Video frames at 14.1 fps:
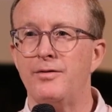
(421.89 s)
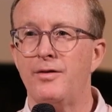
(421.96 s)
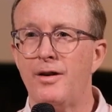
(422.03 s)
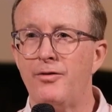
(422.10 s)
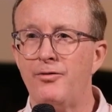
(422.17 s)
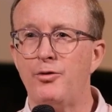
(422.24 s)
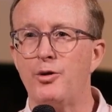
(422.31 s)

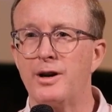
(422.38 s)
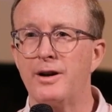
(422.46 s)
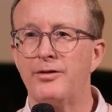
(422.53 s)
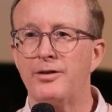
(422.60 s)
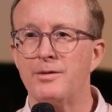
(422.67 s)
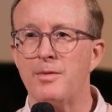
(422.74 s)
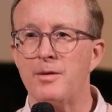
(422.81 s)
affording
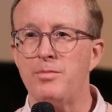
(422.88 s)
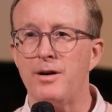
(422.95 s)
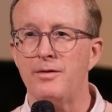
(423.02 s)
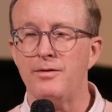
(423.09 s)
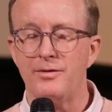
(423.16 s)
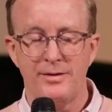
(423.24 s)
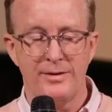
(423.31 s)
from above.
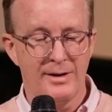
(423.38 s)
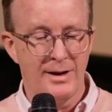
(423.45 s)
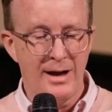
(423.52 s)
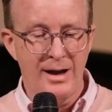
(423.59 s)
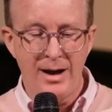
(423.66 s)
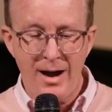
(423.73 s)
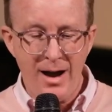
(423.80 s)

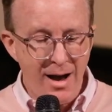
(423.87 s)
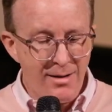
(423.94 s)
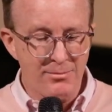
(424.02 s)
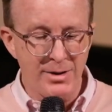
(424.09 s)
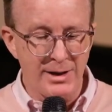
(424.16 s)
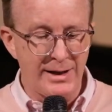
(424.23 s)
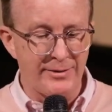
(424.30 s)

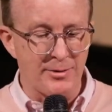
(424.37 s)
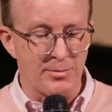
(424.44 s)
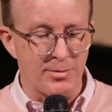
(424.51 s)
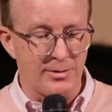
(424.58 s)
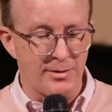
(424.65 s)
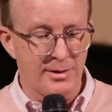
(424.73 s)
Unbelievable.